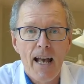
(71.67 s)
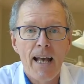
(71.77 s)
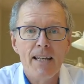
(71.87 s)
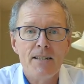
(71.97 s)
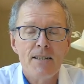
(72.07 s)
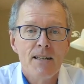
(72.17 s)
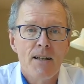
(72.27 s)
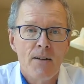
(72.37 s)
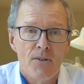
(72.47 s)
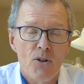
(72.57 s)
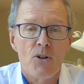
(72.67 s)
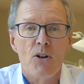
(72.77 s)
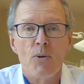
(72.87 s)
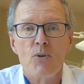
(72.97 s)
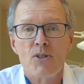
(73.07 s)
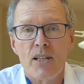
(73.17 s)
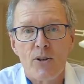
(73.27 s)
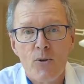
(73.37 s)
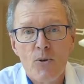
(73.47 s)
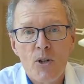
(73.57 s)
And not only was there
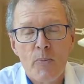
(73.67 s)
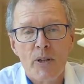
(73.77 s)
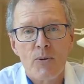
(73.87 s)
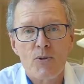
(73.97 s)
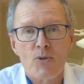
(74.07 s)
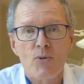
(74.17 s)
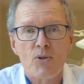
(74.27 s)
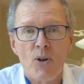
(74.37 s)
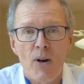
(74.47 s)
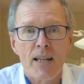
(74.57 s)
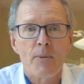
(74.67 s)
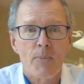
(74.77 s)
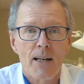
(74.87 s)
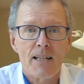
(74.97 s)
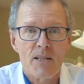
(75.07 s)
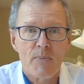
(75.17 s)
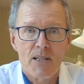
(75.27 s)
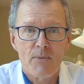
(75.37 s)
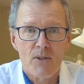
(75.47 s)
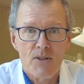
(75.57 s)
cork, but there was also other plant
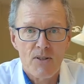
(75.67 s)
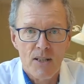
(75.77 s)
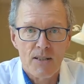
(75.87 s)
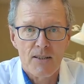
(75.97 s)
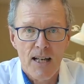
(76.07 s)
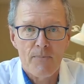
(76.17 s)
specimens, that